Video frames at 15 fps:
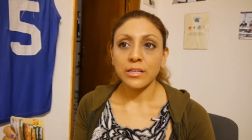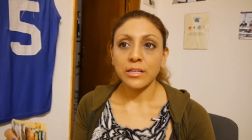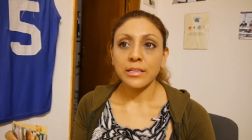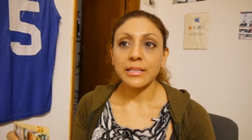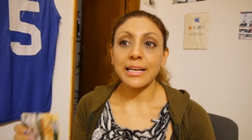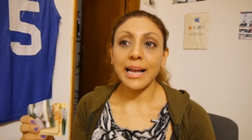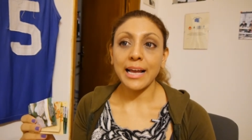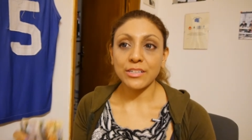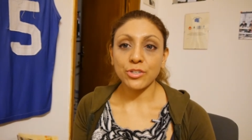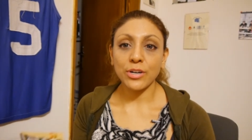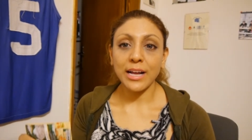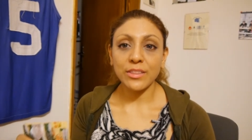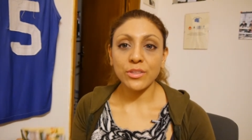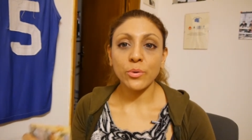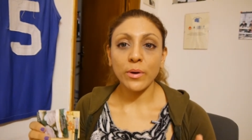like I
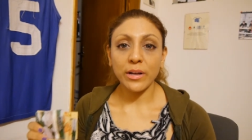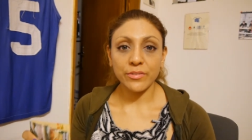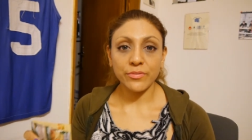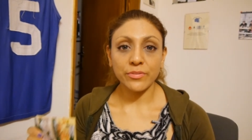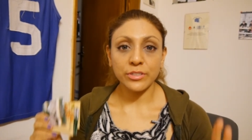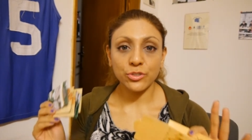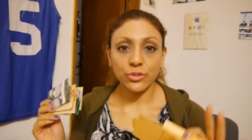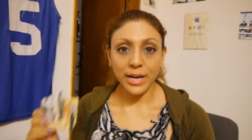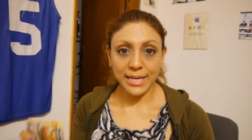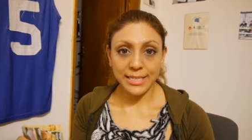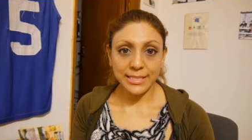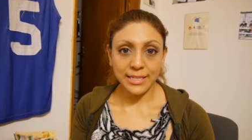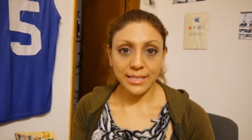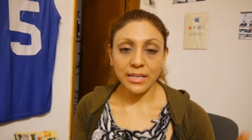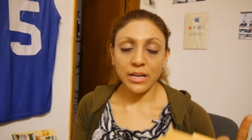tried the one for dry
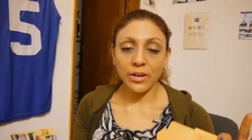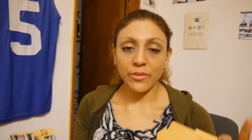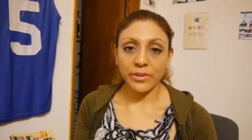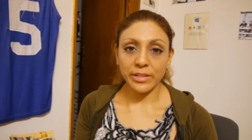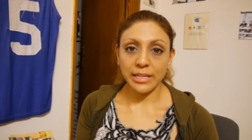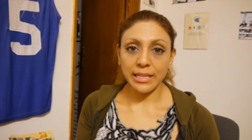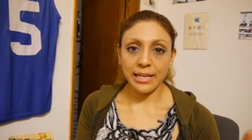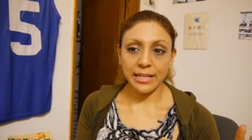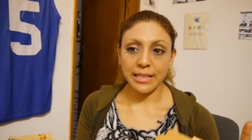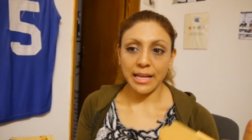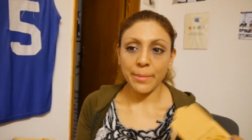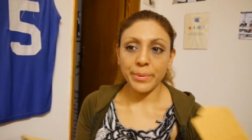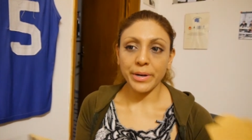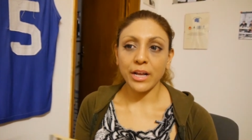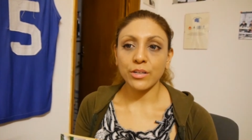skin and I really like
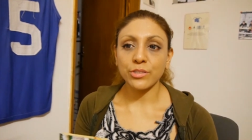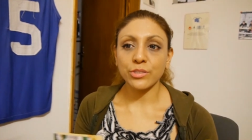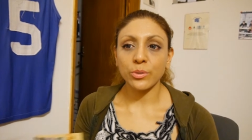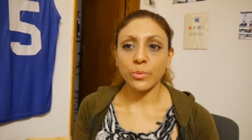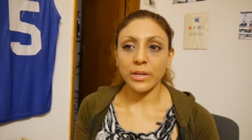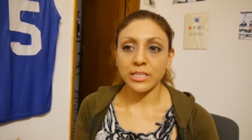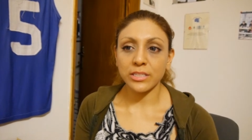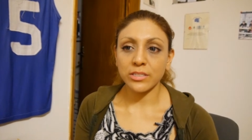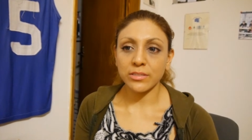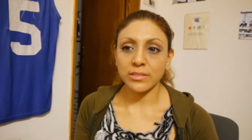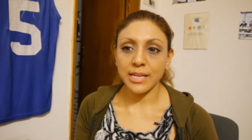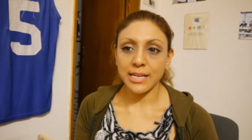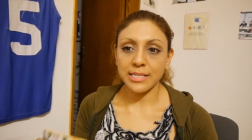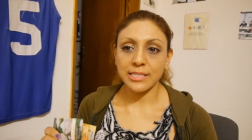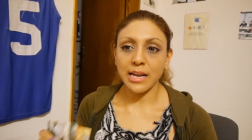that, but I also wanted to
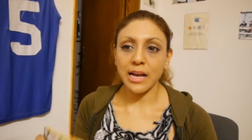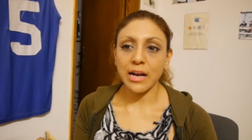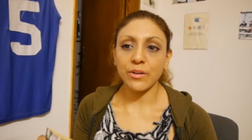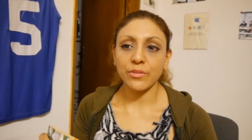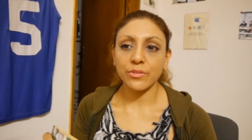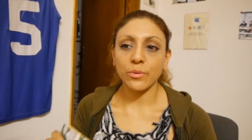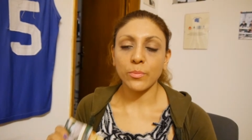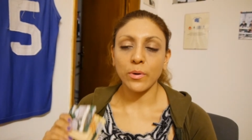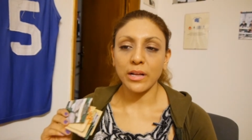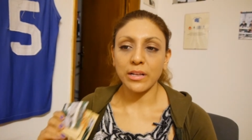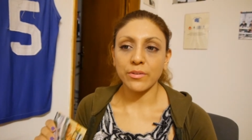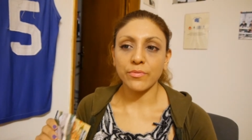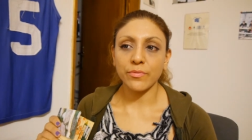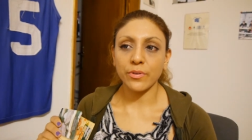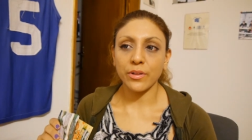test out the
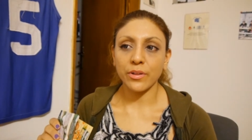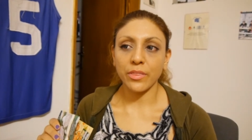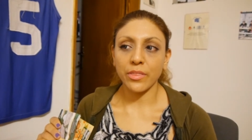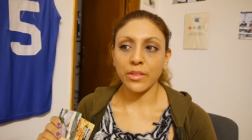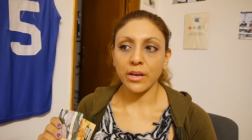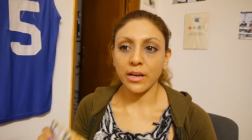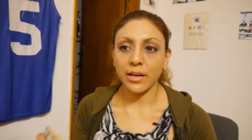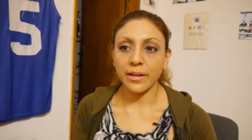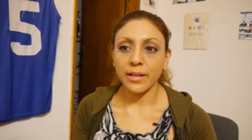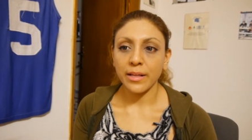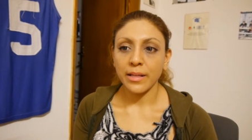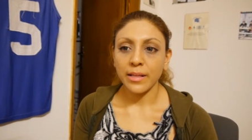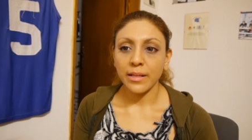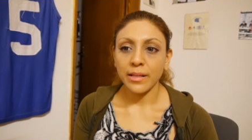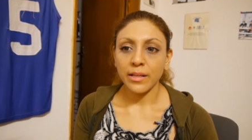one for the
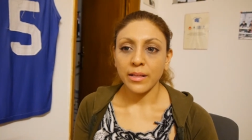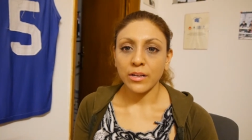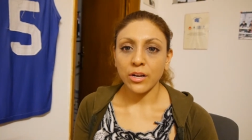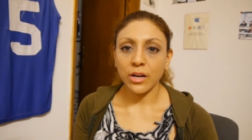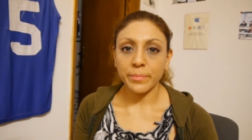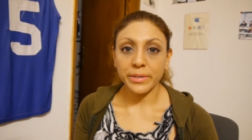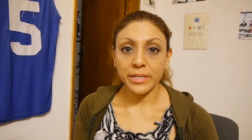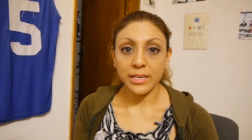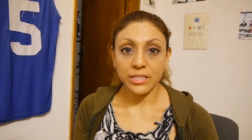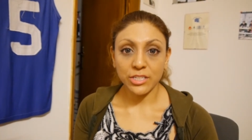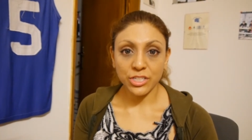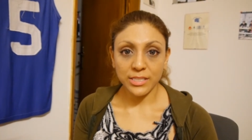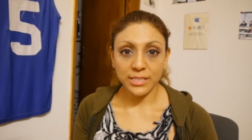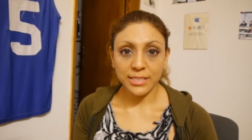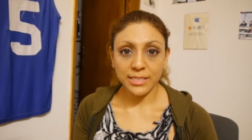
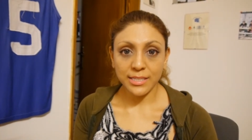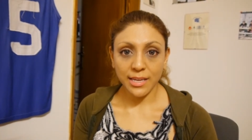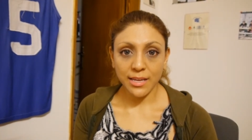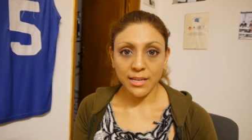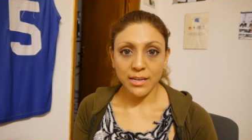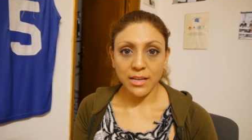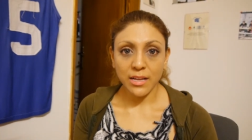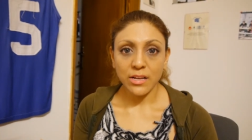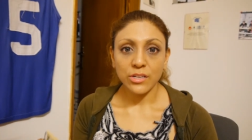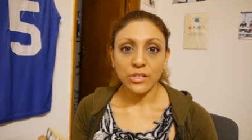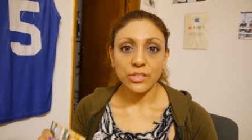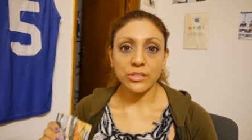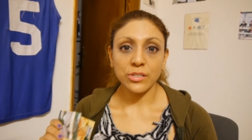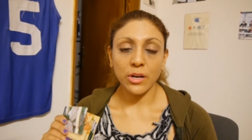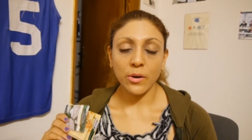combination skin.
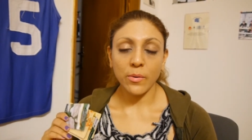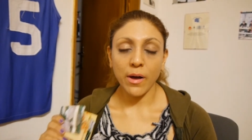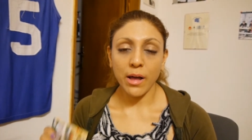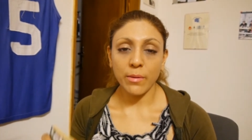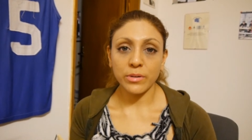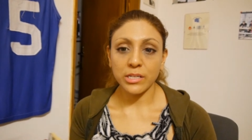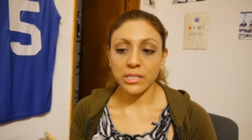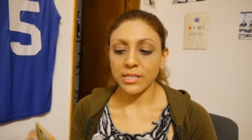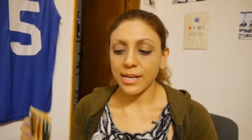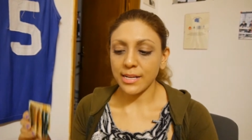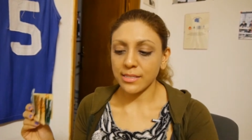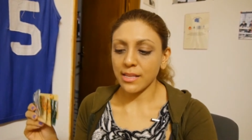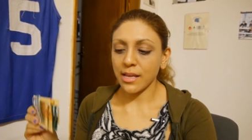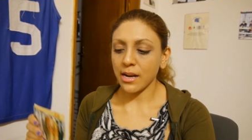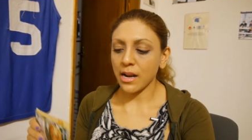So I'm gonna
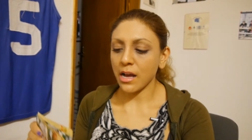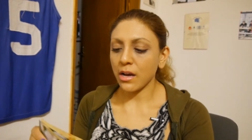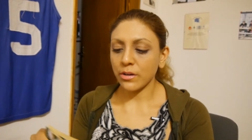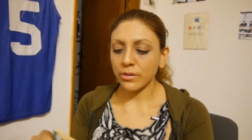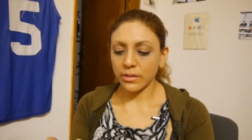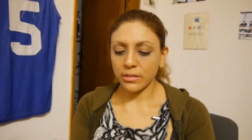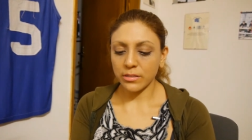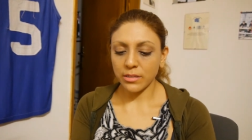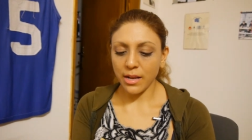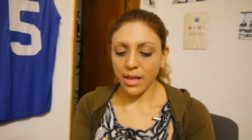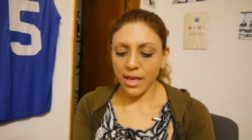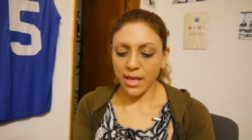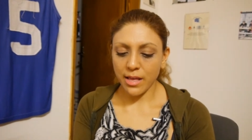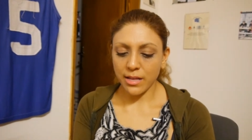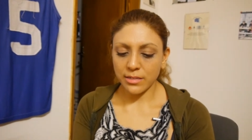test that out
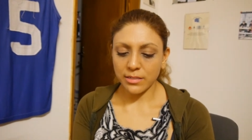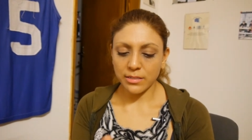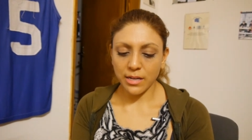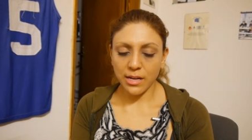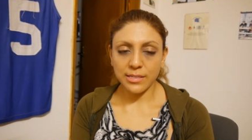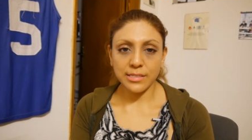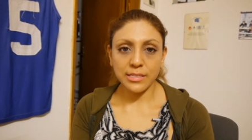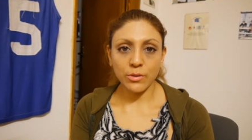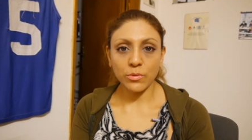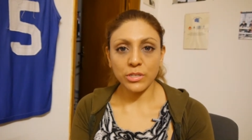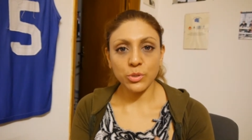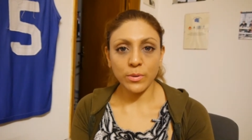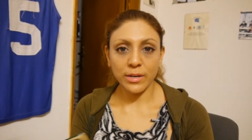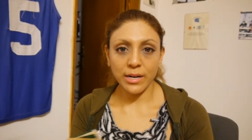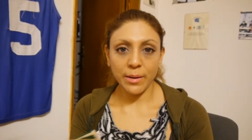and see
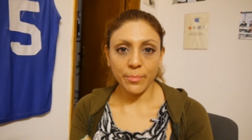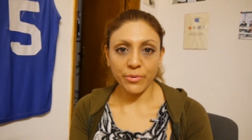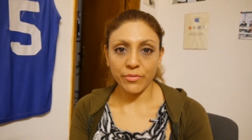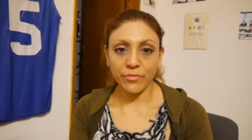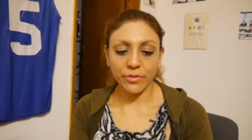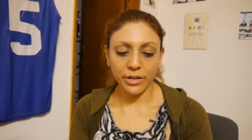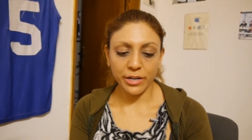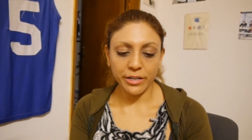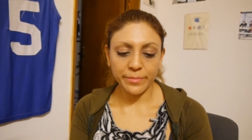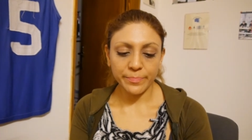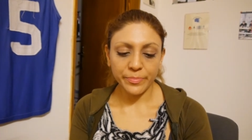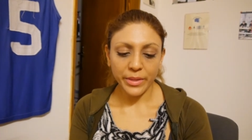which one I prefer.